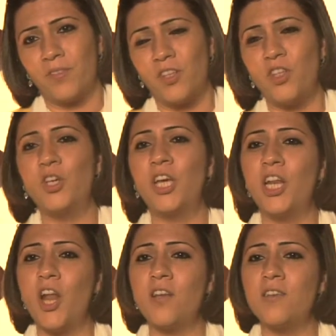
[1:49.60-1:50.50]
You
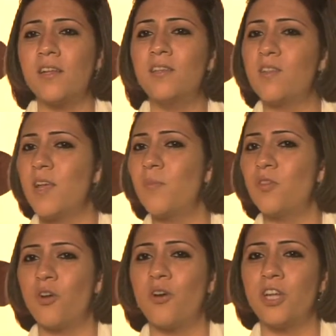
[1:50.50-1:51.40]
cannot tell the same
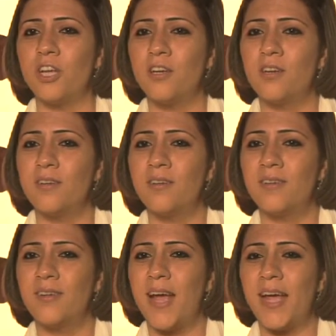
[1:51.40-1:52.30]
story
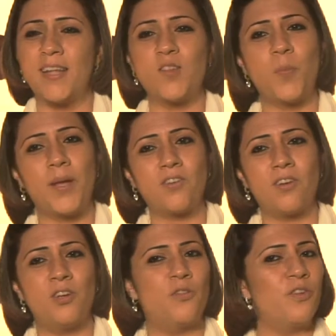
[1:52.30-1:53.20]
and expect
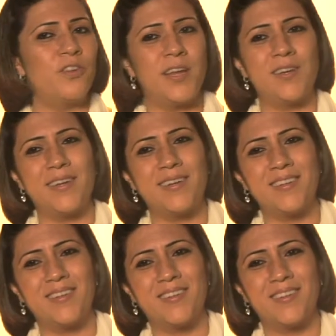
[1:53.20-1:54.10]
a different ending.
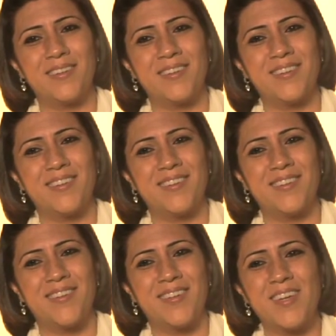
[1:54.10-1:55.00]

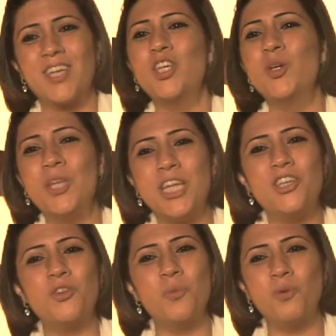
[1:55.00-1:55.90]
You
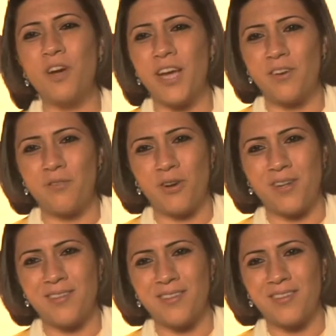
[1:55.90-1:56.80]
need to move ahead,
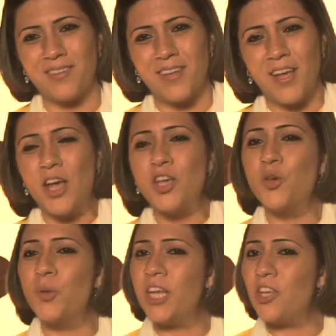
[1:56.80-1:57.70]
friends.
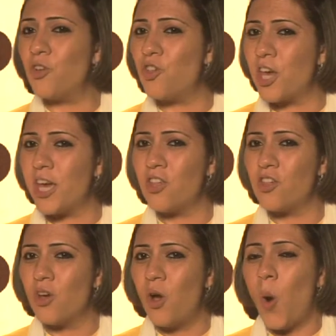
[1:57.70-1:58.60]
You need to
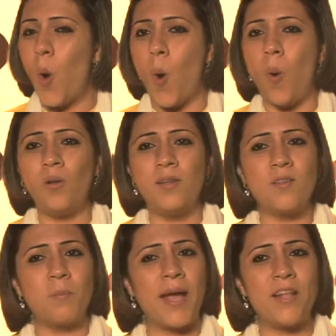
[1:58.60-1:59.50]
change all
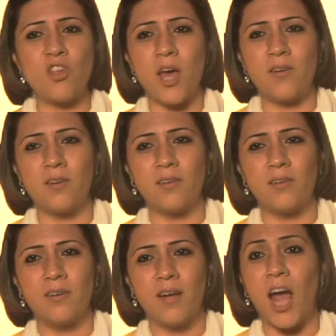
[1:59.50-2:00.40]
this mind chatter.
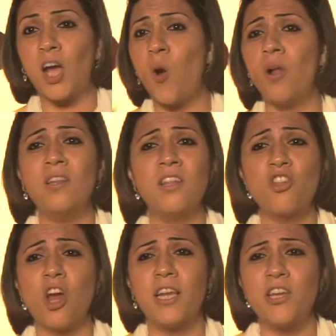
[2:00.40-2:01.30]
I call it the
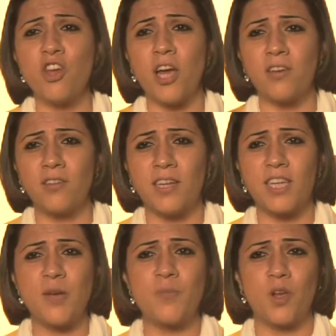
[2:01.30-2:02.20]
Charlie chatter that
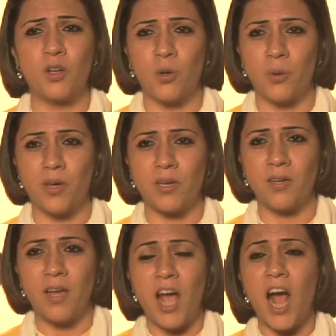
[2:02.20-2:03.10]
keeps on going.
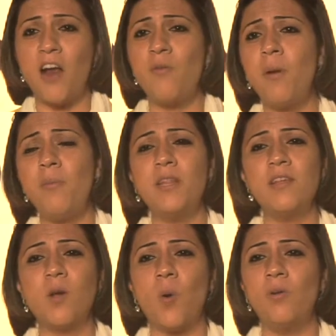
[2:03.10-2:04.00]
I remember
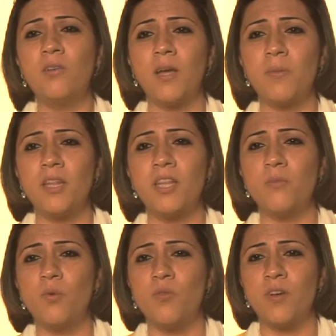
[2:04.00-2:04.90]
these old-time Hindi
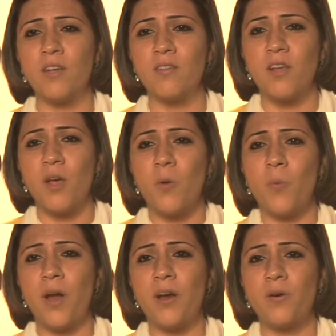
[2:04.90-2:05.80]
movies
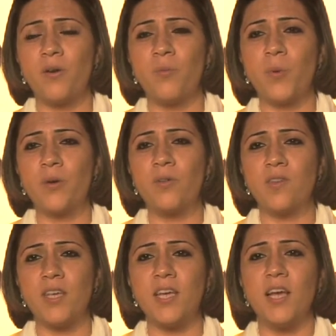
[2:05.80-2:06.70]
where we could
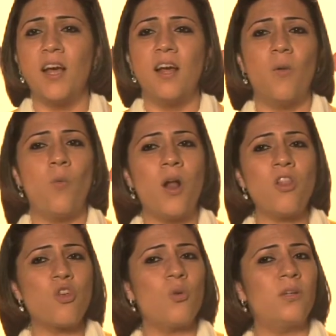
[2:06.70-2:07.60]
see one
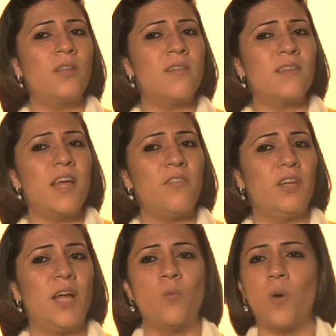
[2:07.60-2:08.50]
shoulder there's a devil
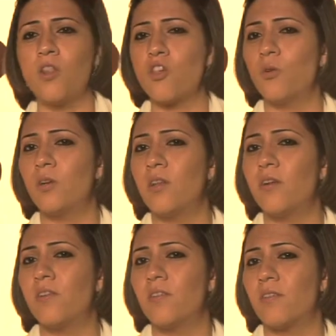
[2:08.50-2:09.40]
and one shoulder
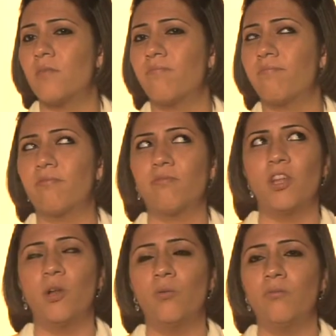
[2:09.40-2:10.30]
there is,
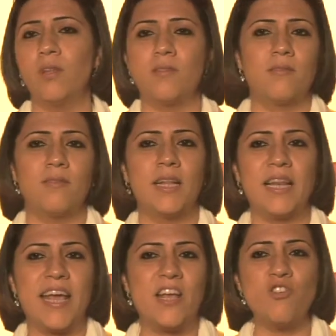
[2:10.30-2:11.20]
you know, this little
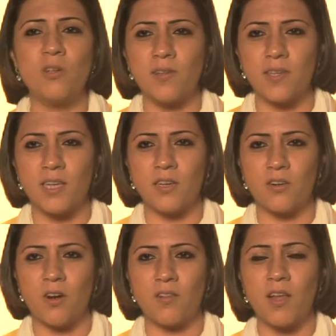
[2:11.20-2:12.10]
angel sitting
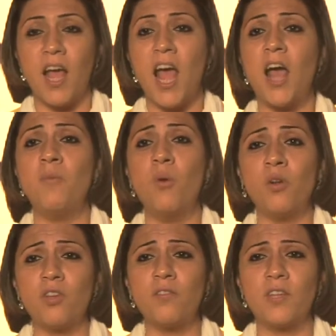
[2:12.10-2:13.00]
across. And
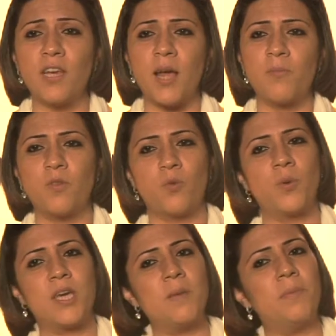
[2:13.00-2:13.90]
most of the times
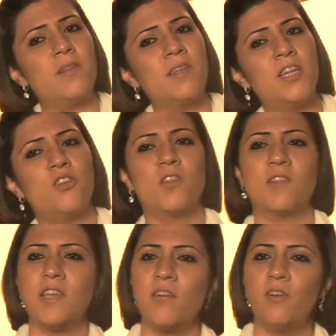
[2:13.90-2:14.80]
we keep listening to this
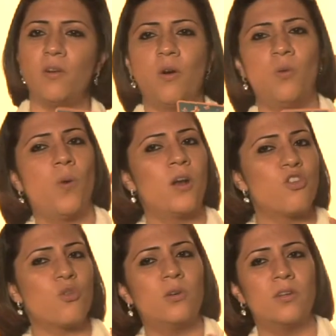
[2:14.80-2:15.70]
devil on one
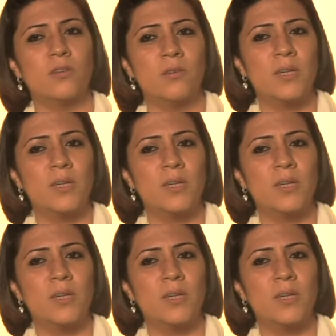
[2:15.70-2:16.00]
shoulder.